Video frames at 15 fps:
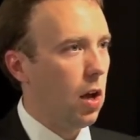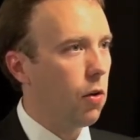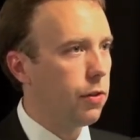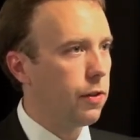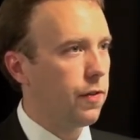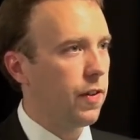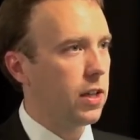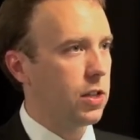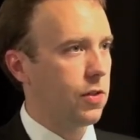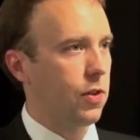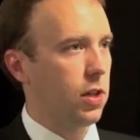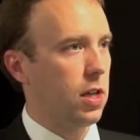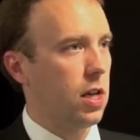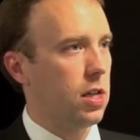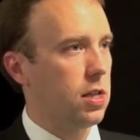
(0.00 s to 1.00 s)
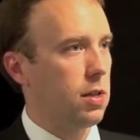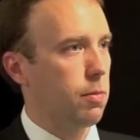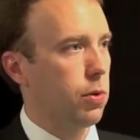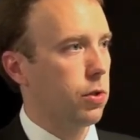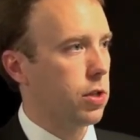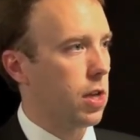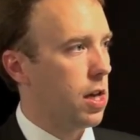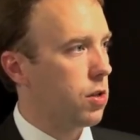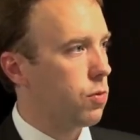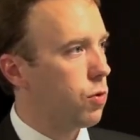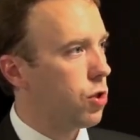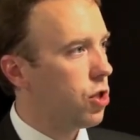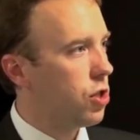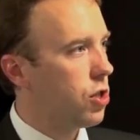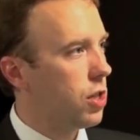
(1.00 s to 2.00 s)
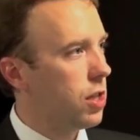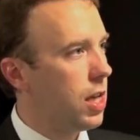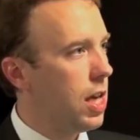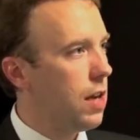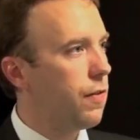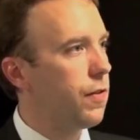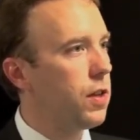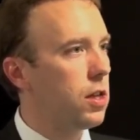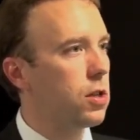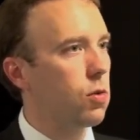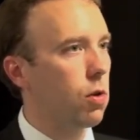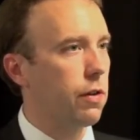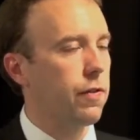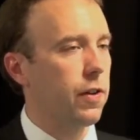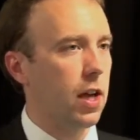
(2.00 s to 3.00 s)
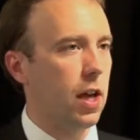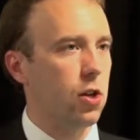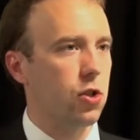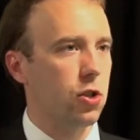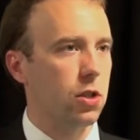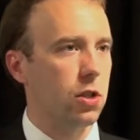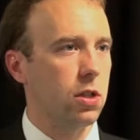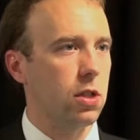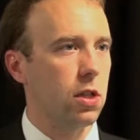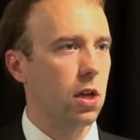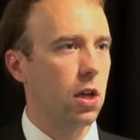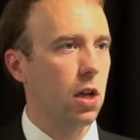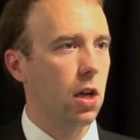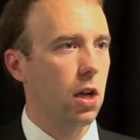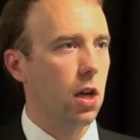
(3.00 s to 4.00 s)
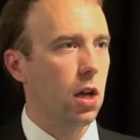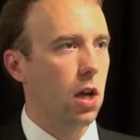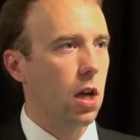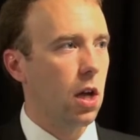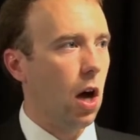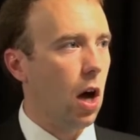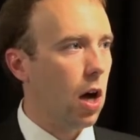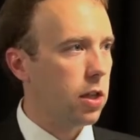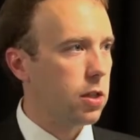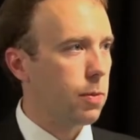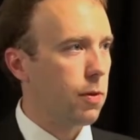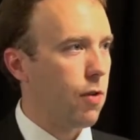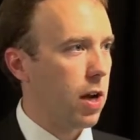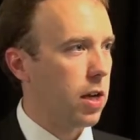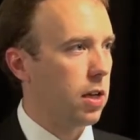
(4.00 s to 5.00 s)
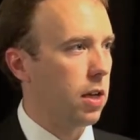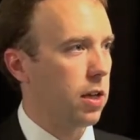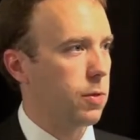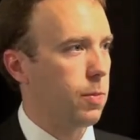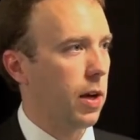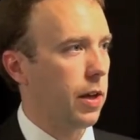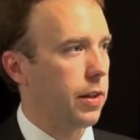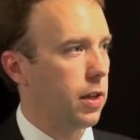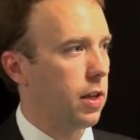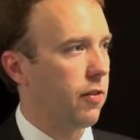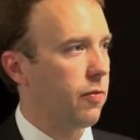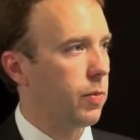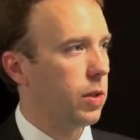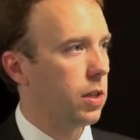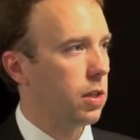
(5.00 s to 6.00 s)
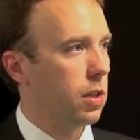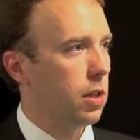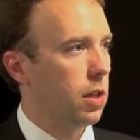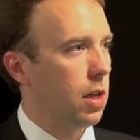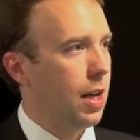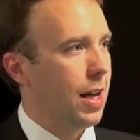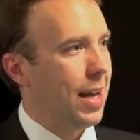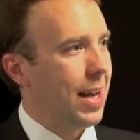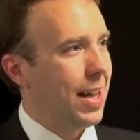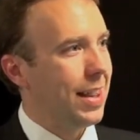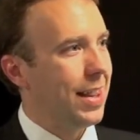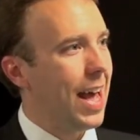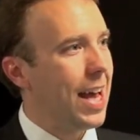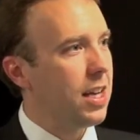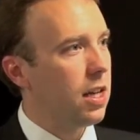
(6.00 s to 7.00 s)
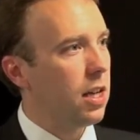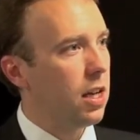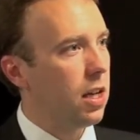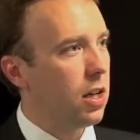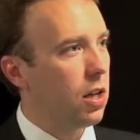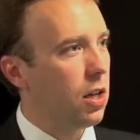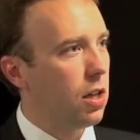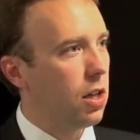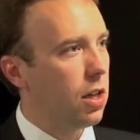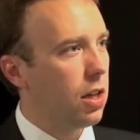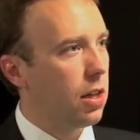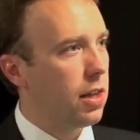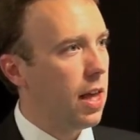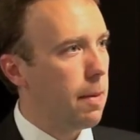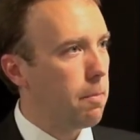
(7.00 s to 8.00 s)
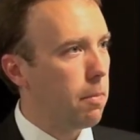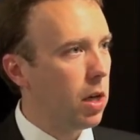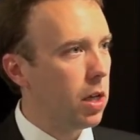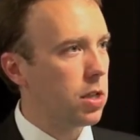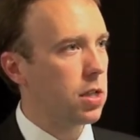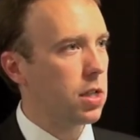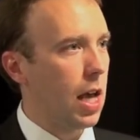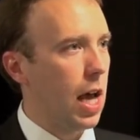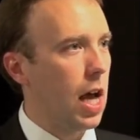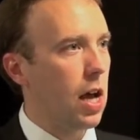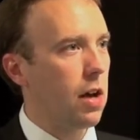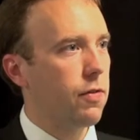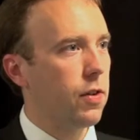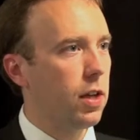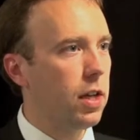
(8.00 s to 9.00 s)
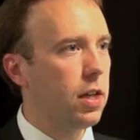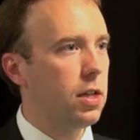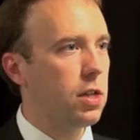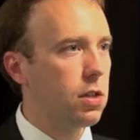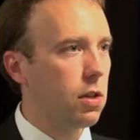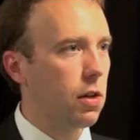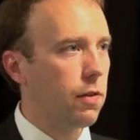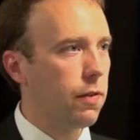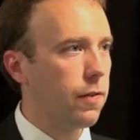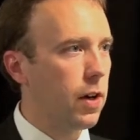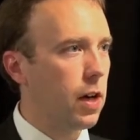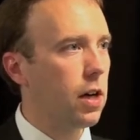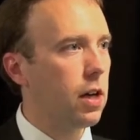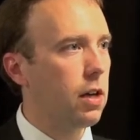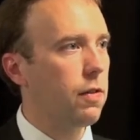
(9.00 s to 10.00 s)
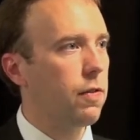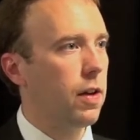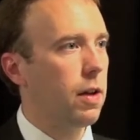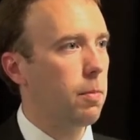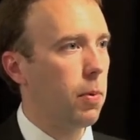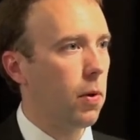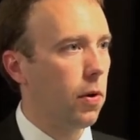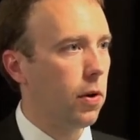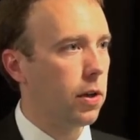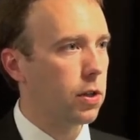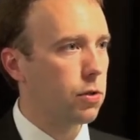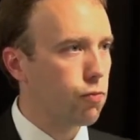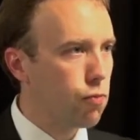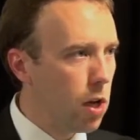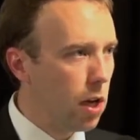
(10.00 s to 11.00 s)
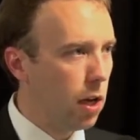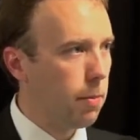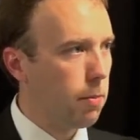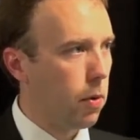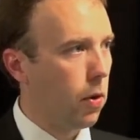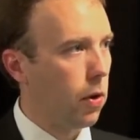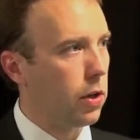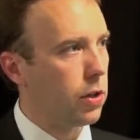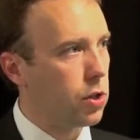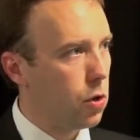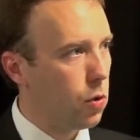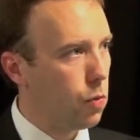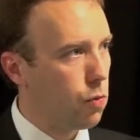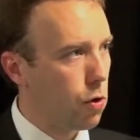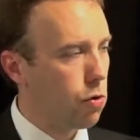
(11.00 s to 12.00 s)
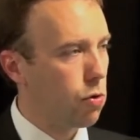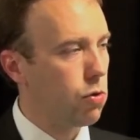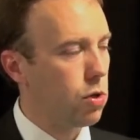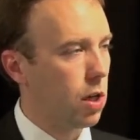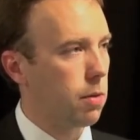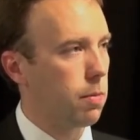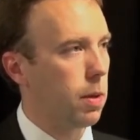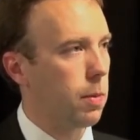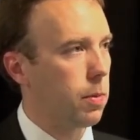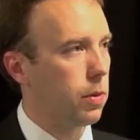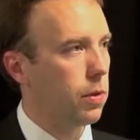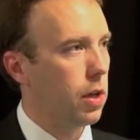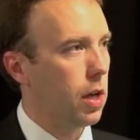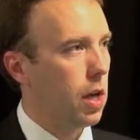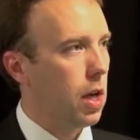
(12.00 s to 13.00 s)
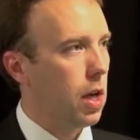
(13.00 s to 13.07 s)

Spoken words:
on the face of it, a simple test, which is that if these qualifications are to be recognized by the government, then they must have at least five employers, real employers who recruit young people,